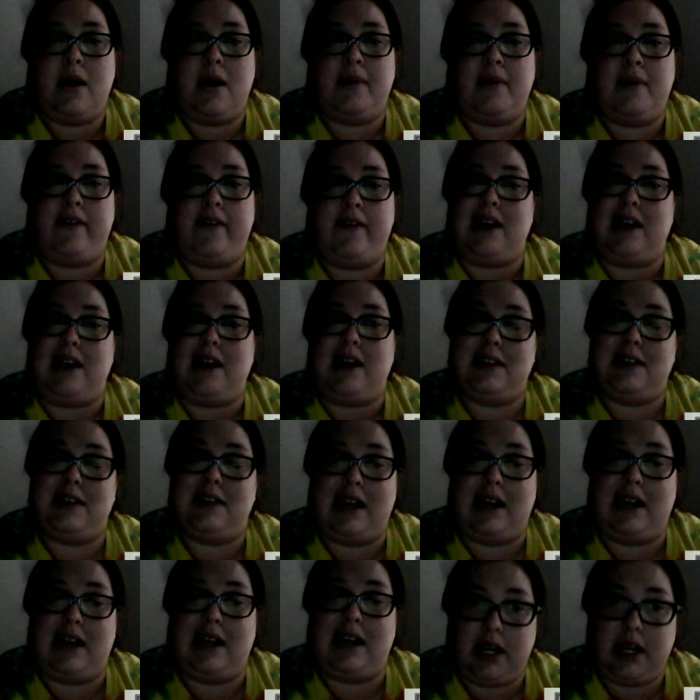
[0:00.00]
provides the
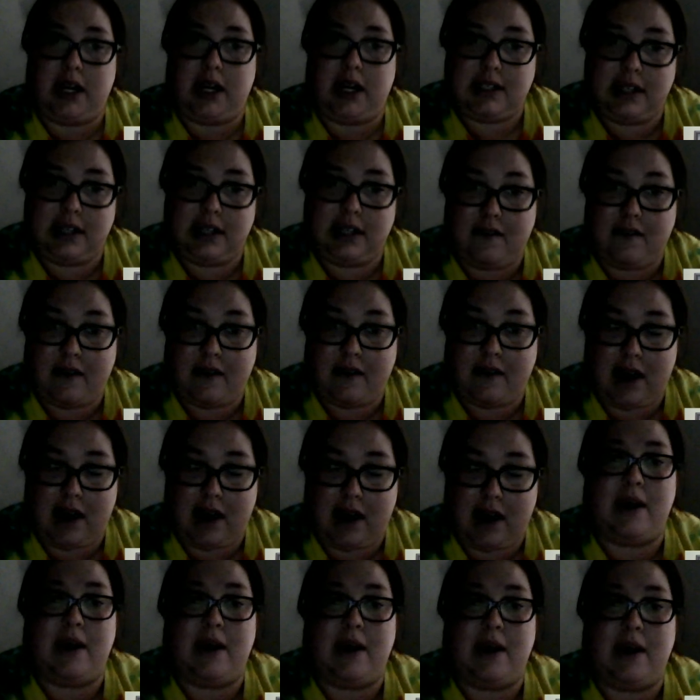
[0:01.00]
areas and
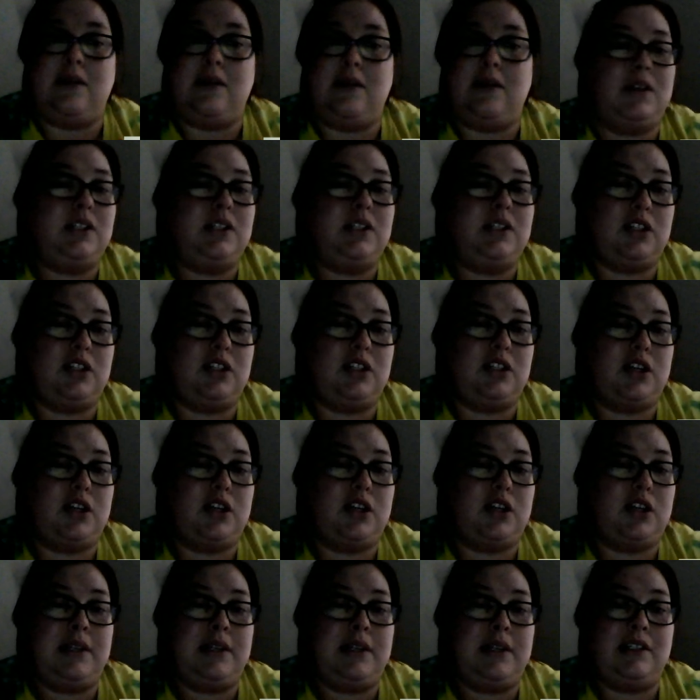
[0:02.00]
environments in which the
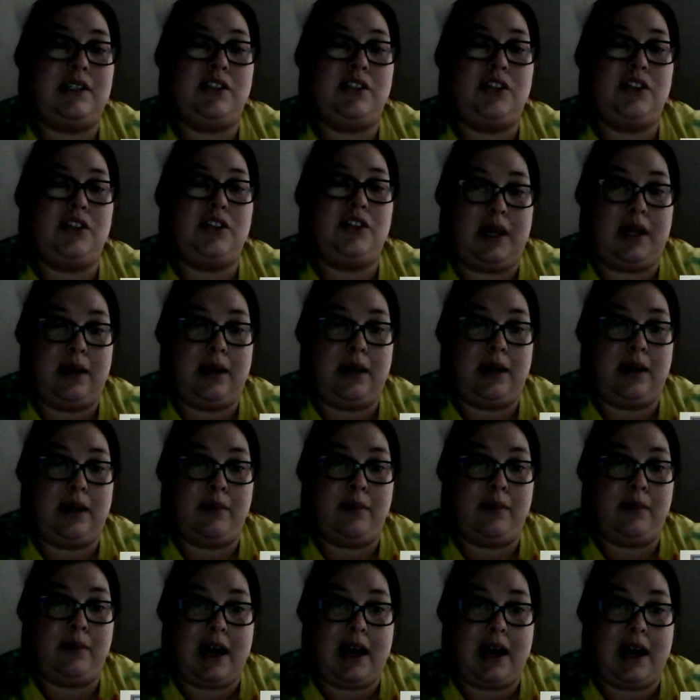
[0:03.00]
treatments should be
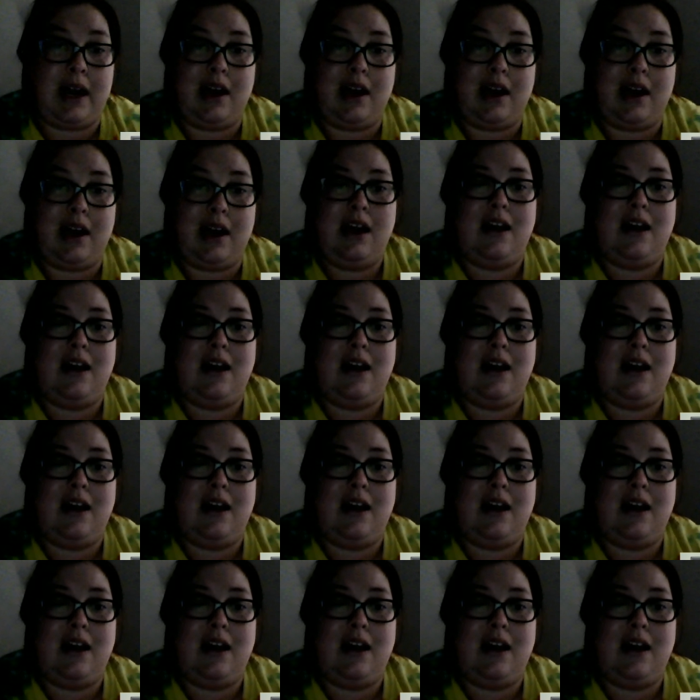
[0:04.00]
implemented.